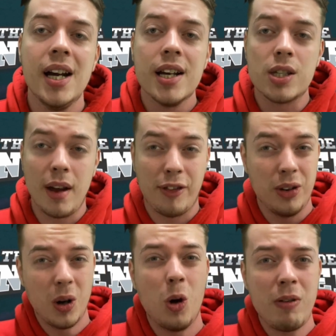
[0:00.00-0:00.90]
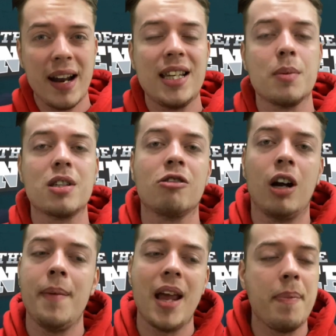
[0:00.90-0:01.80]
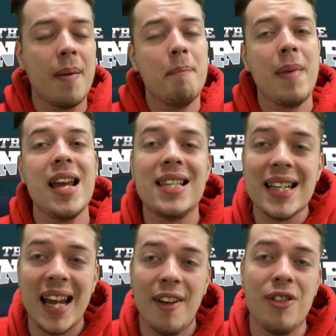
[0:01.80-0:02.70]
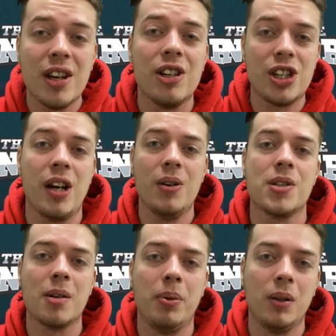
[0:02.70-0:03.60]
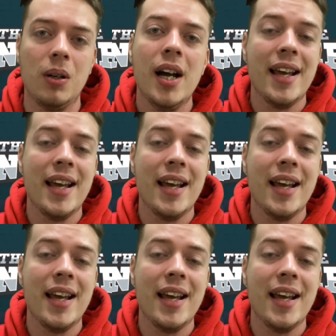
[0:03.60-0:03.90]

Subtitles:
So if you're not already subscribed, it'd be amazing if you could show your support.